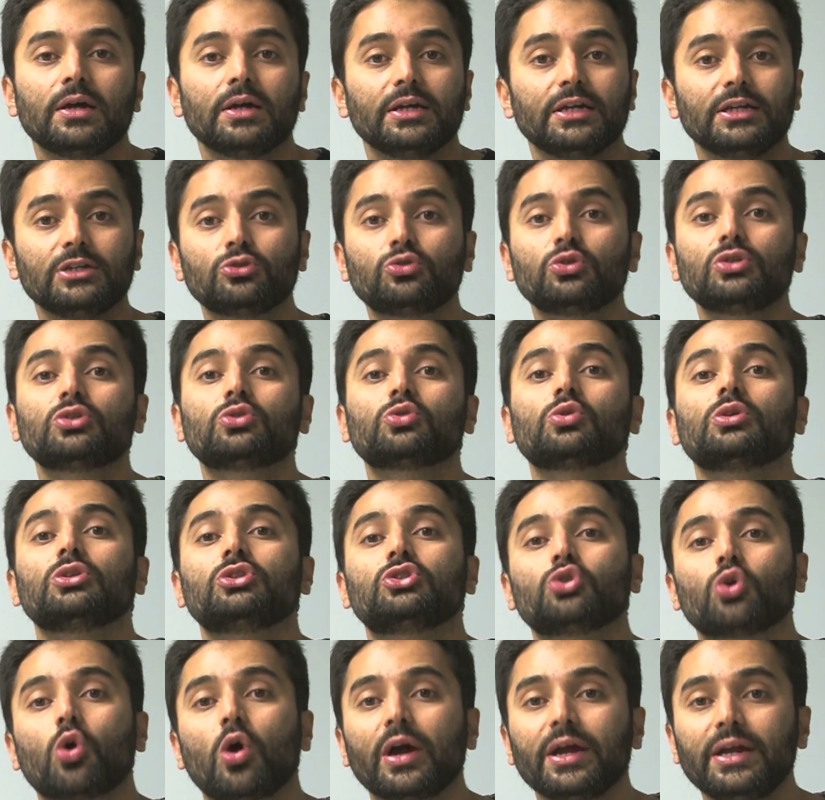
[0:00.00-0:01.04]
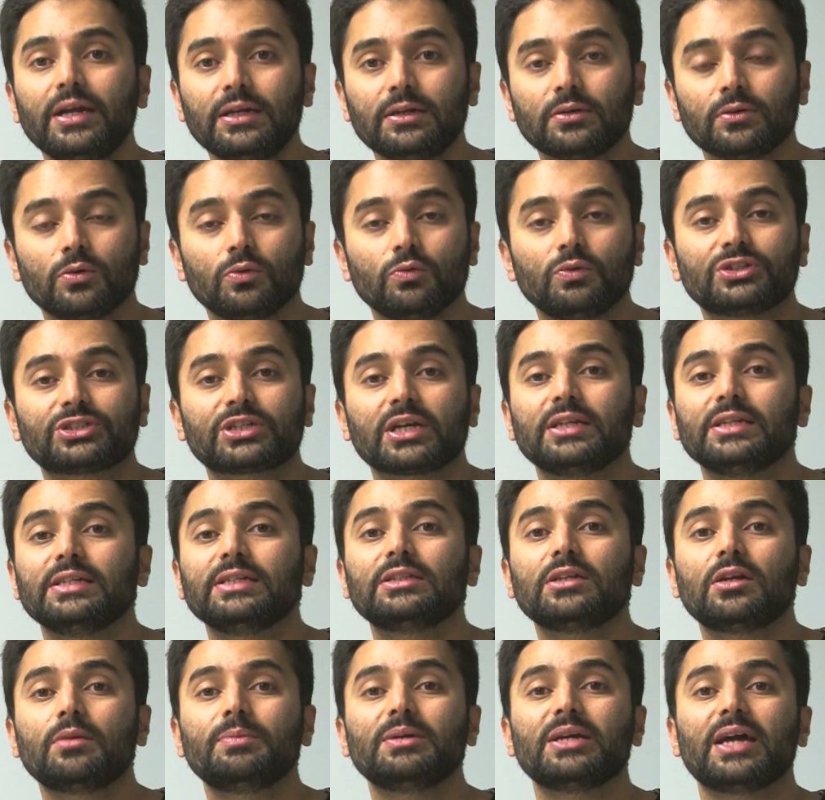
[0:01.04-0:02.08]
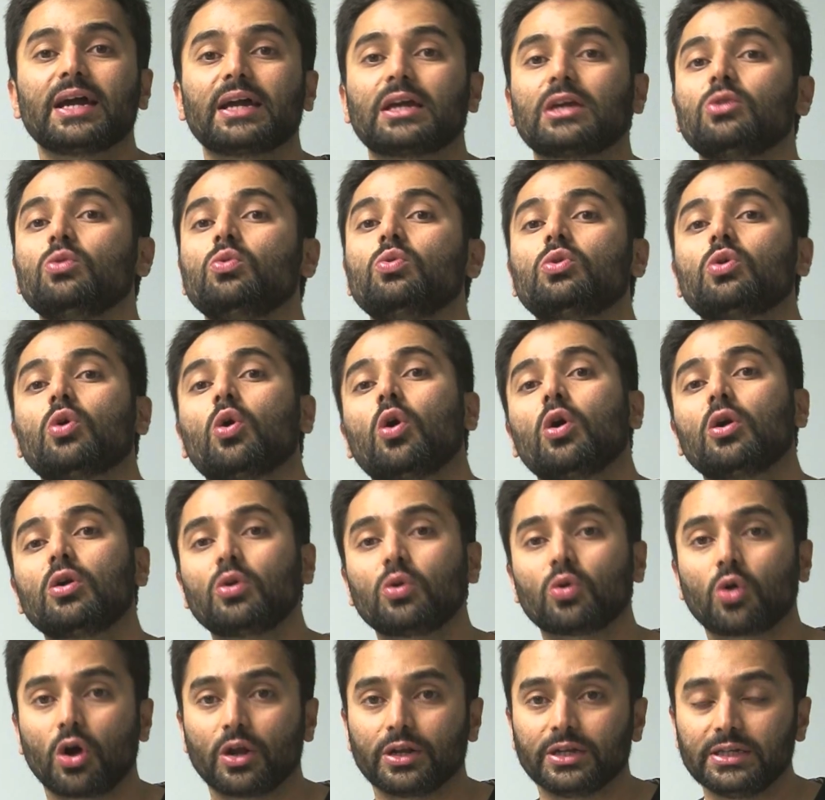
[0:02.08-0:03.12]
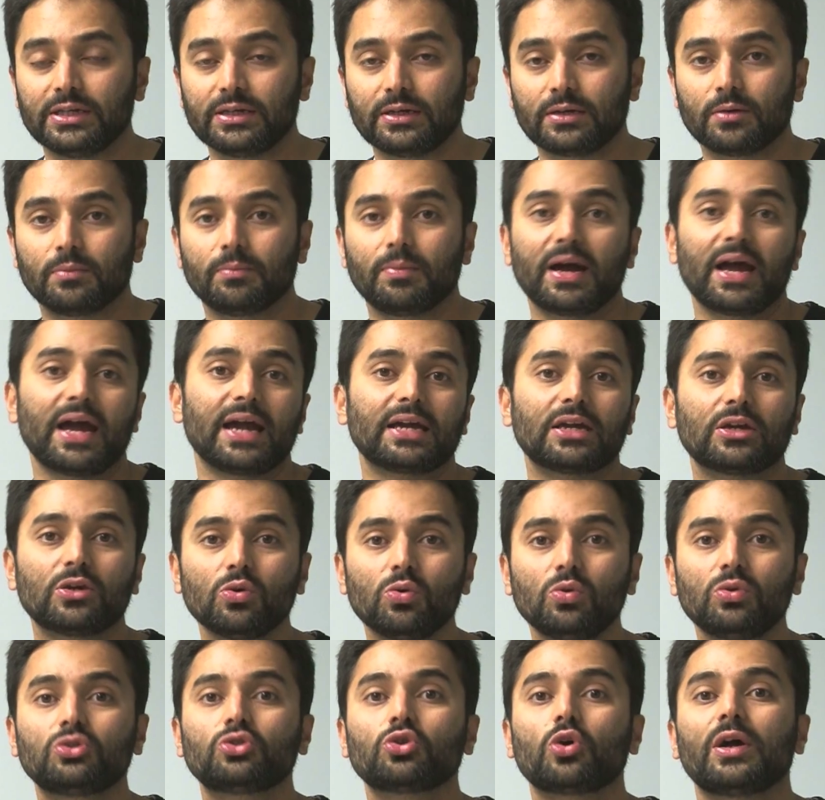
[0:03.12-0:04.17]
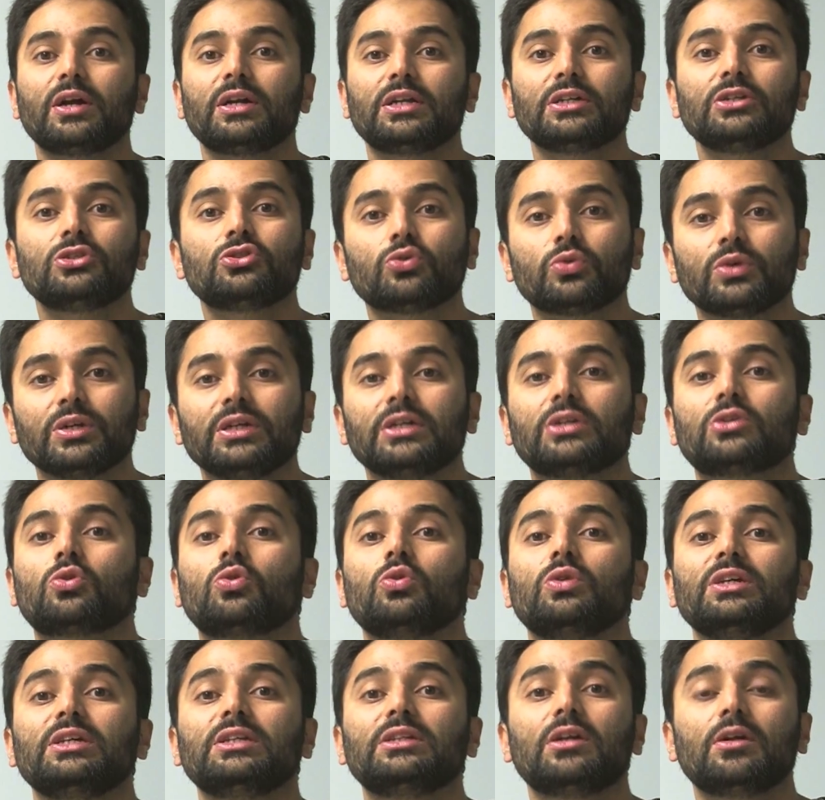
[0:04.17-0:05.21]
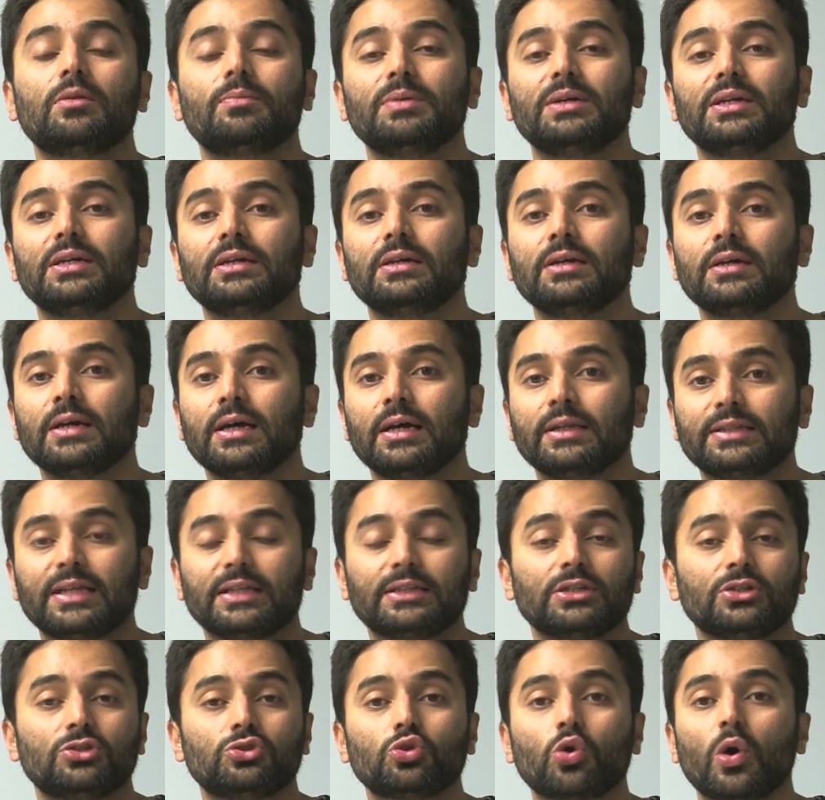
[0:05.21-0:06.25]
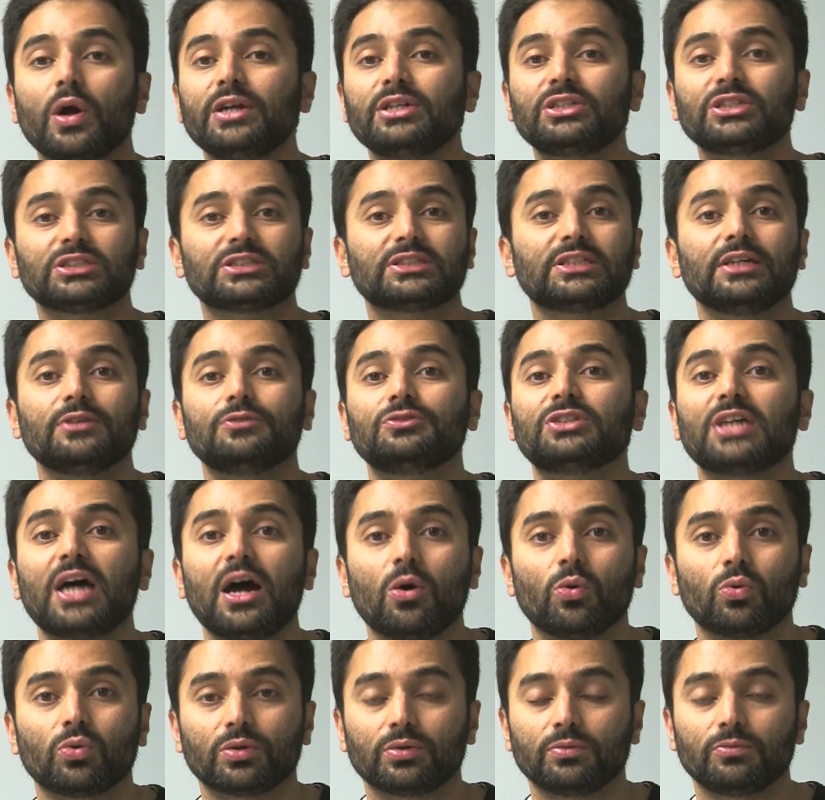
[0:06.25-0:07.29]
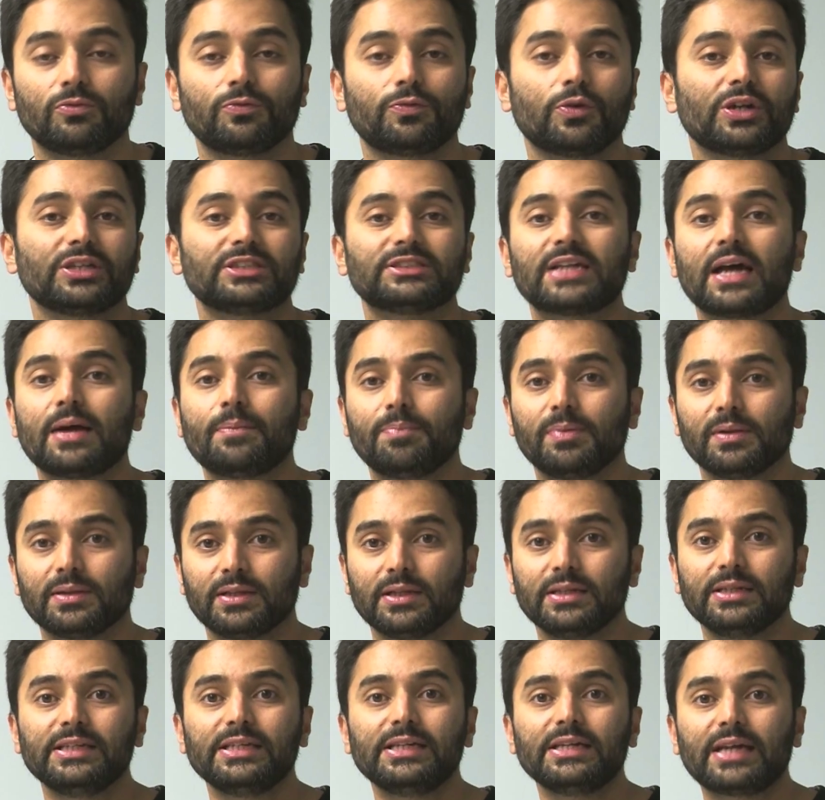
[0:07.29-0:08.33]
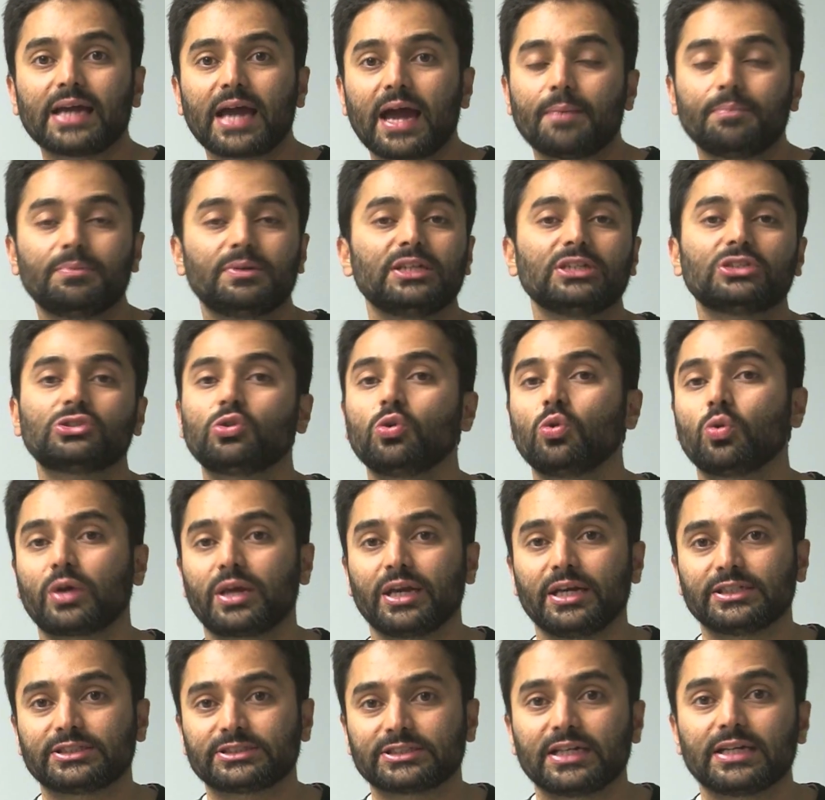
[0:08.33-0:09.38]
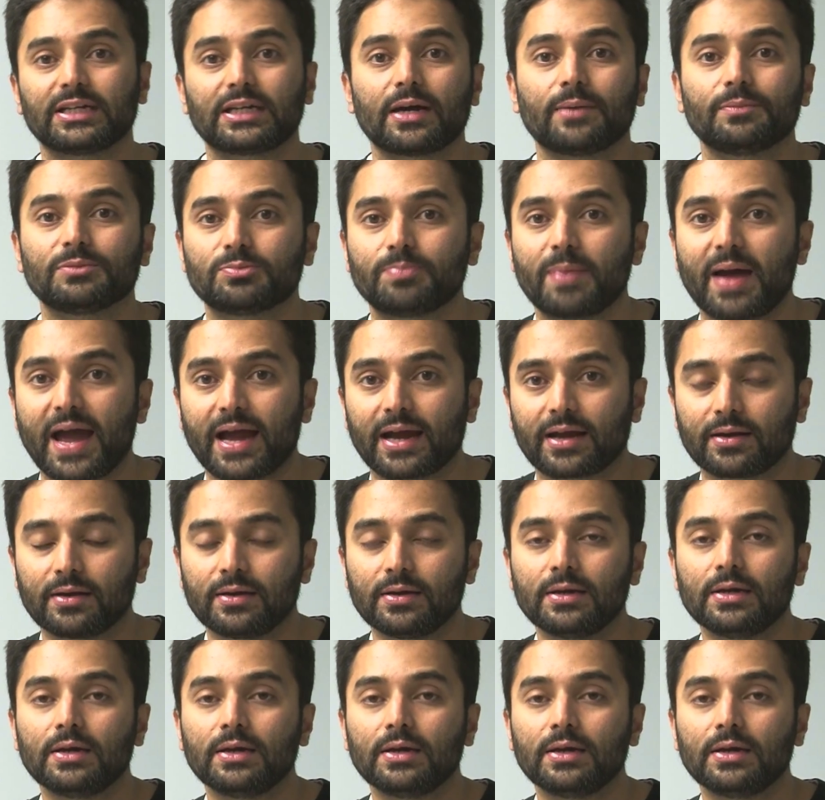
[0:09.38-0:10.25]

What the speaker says: Injuries to the joint, which can either be acute or chronic. By acute joint injury, it could either be that the joint just gives out. For example, the kneecap dislocates and comes back.